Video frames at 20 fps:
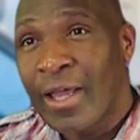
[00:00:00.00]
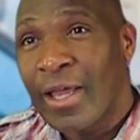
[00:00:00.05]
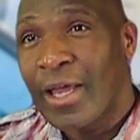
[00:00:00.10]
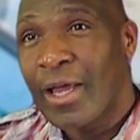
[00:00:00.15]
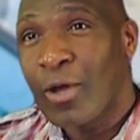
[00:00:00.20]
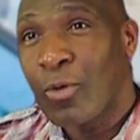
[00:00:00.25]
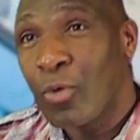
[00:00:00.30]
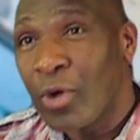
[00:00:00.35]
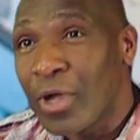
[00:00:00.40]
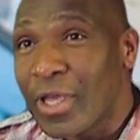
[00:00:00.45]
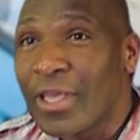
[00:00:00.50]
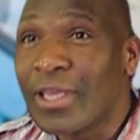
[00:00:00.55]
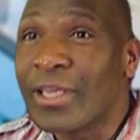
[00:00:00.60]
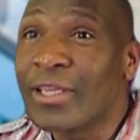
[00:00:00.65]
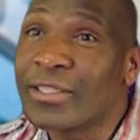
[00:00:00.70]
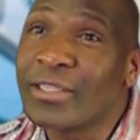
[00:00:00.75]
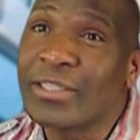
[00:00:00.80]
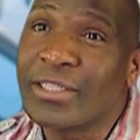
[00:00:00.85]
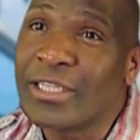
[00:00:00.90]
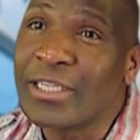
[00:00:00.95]
working
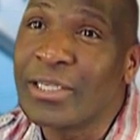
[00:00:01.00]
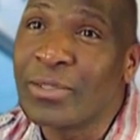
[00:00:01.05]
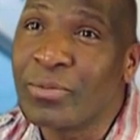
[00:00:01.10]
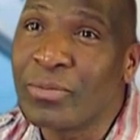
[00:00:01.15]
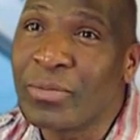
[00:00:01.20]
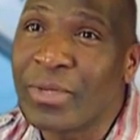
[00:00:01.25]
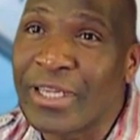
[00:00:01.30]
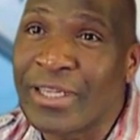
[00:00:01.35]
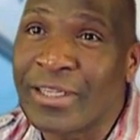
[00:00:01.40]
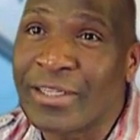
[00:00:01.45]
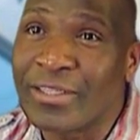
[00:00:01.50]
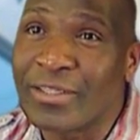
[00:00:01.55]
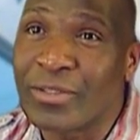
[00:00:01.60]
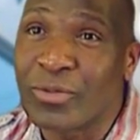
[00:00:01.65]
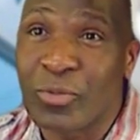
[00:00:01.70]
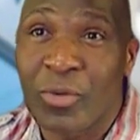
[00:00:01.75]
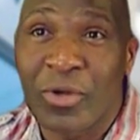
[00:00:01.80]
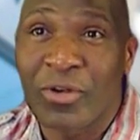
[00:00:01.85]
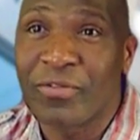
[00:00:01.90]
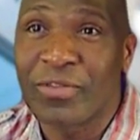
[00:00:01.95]
as a team is
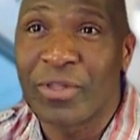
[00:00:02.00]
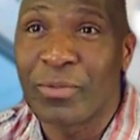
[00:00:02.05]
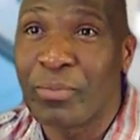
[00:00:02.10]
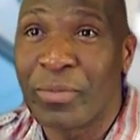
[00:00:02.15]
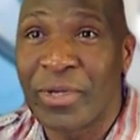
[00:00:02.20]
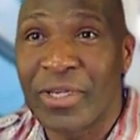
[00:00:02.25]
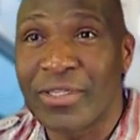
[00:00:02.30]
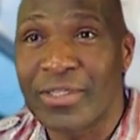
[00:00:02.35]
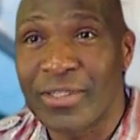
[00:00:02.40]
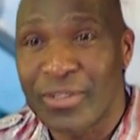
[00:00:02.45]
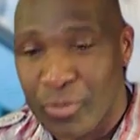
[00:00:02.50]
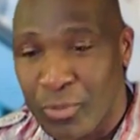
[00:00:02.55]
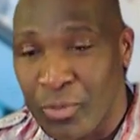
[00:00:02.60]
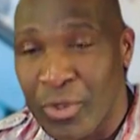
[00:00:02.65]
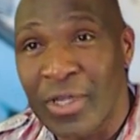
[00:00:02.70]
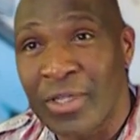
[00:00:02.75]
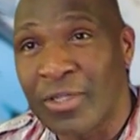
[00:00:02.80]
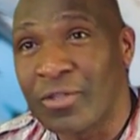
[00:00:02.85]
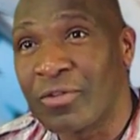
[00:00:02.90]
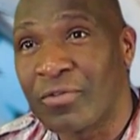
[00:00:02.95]
one of the best
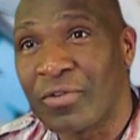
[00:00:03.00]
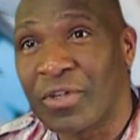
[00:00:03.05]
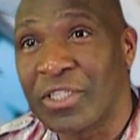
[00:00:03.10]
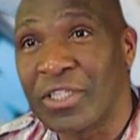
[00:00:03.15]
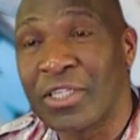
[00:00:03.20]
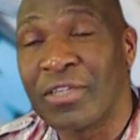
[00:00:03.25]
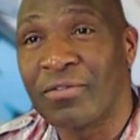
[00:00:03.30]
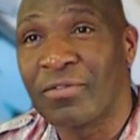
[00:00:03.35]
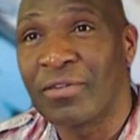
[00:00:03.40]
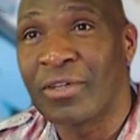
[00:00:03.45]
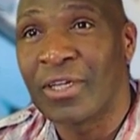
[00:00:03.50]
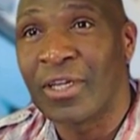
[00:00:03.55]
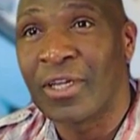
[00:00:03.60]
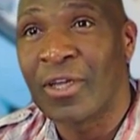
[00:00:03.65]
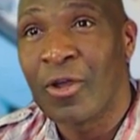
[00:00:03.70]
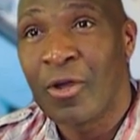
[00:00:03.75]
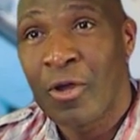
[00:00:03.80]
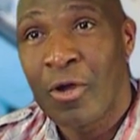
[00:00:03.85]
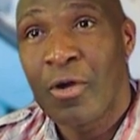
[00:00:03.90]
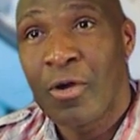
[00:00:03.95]
ways of achieving
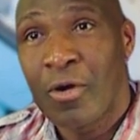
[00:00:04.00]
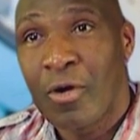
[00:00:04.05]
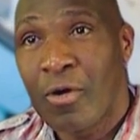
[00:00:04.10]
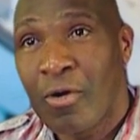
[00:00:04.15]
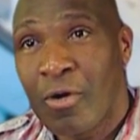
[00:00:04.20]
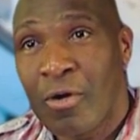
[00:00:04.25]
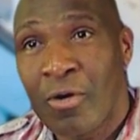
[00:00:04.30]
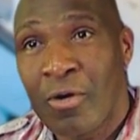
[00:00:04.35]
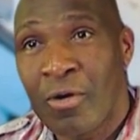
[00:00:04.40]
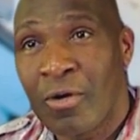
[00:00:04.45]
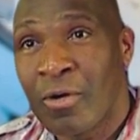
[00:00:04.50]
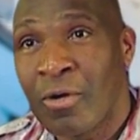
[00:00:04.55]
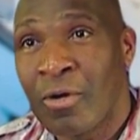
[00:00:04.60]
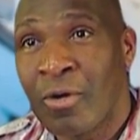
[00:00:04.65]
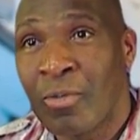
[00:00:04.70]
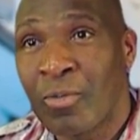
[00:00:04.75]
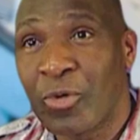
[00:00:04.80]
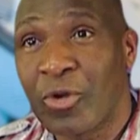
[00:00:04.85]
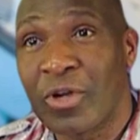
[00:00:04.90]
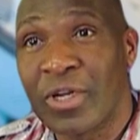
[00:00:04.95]

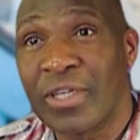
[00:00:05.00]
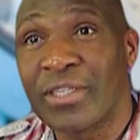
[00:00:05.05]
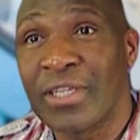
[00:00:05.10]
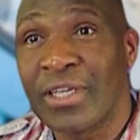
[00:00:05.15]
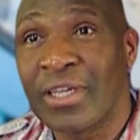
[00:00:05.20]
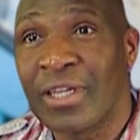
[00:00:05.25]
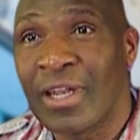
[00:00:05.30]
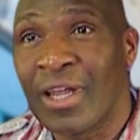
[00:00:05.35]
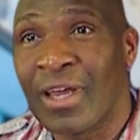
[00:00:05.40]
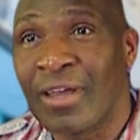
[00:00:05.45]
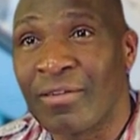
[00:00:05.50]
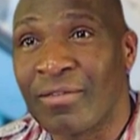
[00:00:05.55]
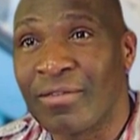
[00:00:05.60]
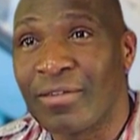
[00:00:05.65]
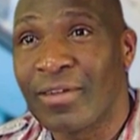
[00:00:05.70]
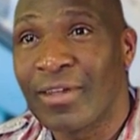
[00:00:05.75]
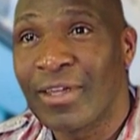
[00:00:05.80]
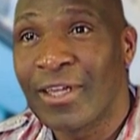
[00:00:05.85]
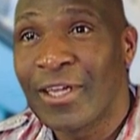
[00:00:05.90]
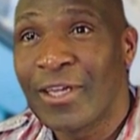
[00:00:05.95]
or progressing in
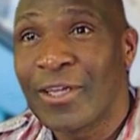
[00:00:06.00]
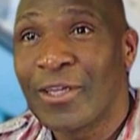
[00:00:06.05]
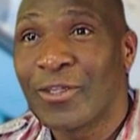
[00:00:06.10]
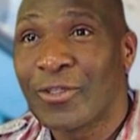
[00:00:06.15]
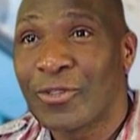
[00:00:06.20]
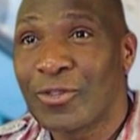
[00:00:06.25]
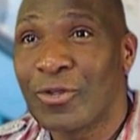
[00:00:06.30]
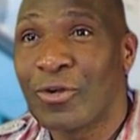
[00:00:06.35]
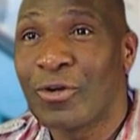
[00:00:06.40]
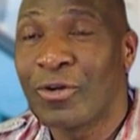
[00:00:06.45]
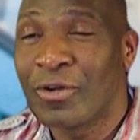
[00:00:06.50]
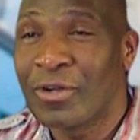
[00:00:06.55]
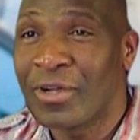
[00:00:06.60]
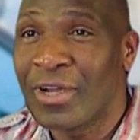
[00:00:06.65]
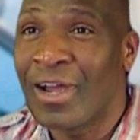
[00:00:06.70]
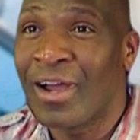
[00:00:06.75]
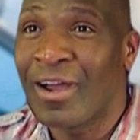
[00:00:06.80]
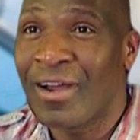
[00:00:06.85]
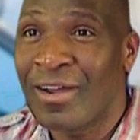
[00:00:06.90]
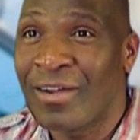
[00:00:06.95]
life. So
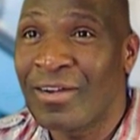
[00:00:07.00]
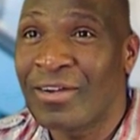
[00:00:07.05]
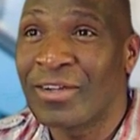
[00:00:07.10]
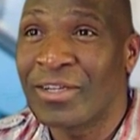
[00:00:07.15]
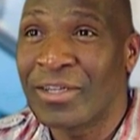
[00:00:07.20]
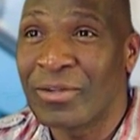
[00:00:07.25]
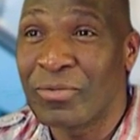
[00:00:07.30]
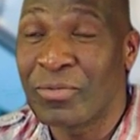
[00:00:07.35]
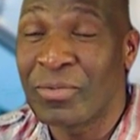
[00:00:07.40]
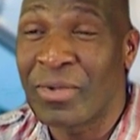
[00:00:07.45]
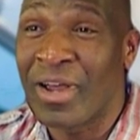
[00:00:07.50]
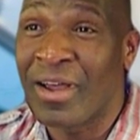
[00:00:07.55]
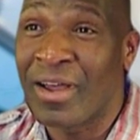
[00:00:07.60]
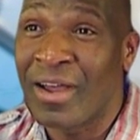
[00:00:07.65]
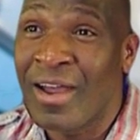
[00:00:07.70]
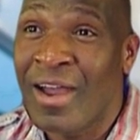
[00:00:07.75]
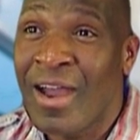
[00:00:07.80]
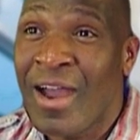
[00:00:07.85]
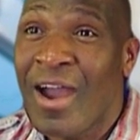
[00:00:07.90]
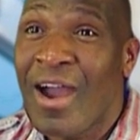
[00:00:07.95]

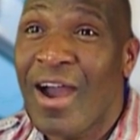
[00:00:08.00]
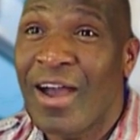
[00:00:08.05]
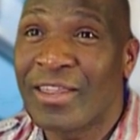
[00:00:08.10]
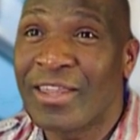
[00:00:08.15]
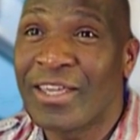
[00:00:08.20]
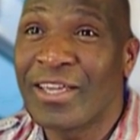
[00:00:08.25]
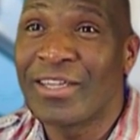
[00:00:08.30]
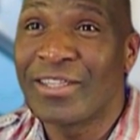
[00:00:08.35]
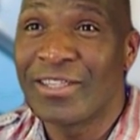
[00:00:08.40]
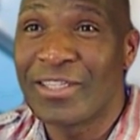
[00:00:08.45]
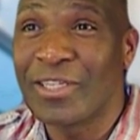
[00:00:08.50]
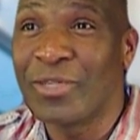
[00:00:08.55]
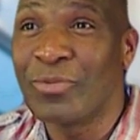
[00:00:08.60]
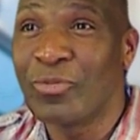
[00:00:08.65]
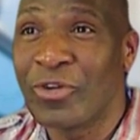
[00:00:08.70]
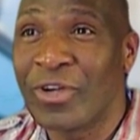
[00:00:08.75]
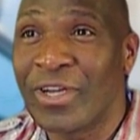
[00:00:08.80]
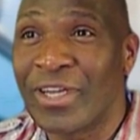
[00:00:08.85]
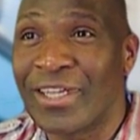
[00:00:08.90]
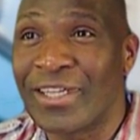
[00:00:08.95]
I think
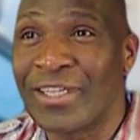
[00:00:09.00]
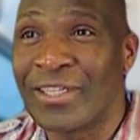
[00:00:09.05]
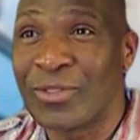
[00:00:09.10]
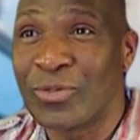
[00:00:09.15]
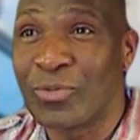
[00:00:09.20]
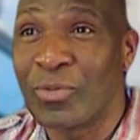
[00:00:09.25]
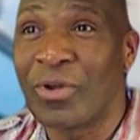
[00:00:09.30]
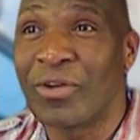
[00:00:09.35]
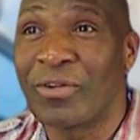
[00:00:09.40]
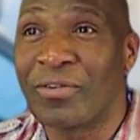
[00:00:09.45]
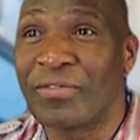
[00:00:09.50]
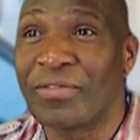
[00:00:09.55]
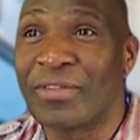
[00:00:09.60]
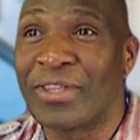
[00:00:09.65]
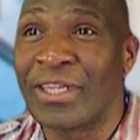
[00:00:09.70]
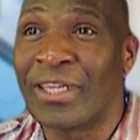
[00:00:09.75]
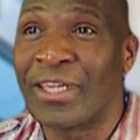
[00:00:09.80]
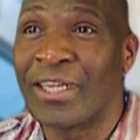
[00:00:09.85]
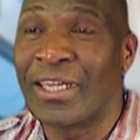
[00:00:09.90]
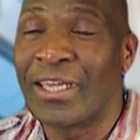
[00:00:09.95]
teamwork is one of
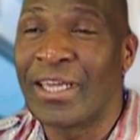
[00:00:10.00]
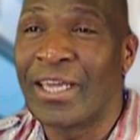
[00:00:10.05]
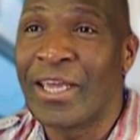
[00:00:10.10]
the